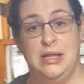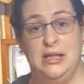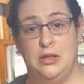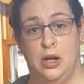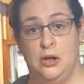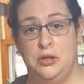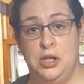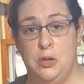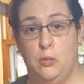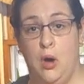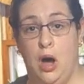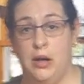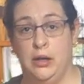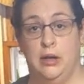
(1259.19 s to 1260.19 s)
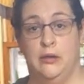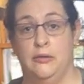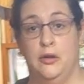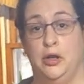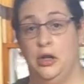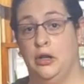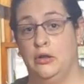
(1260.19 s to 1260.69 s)
starchy water for
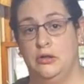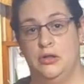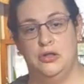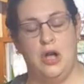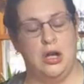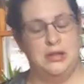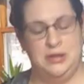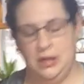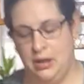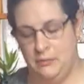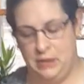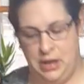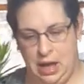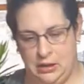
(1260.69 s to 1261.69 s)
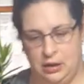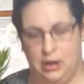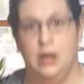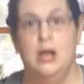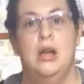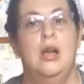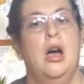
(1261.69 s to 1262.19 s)
your sauce to come together.
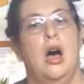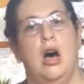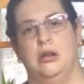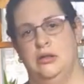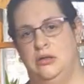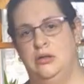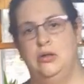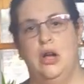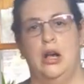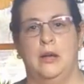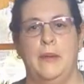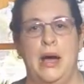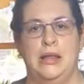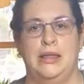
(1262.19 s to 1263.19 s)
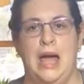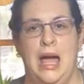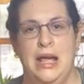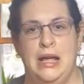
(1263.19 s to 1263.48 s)
I'll talk about that